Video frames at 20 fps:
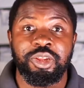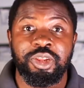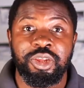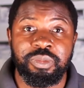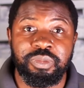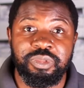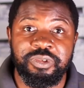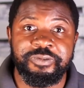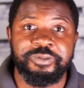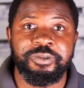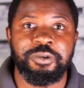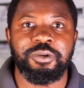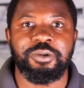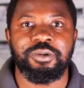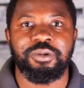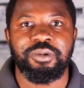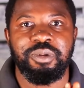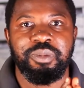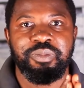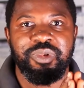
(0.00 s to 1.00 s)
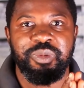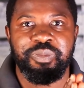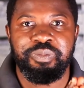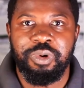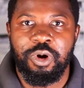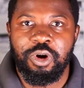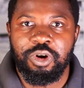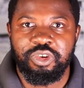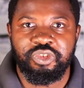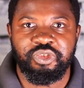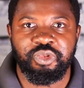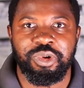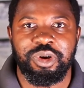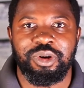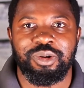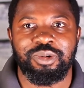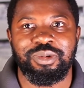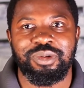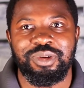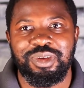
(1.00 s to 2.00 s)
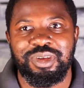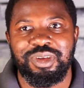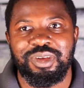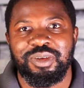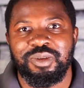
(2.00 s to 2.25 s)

Number four, be punctual.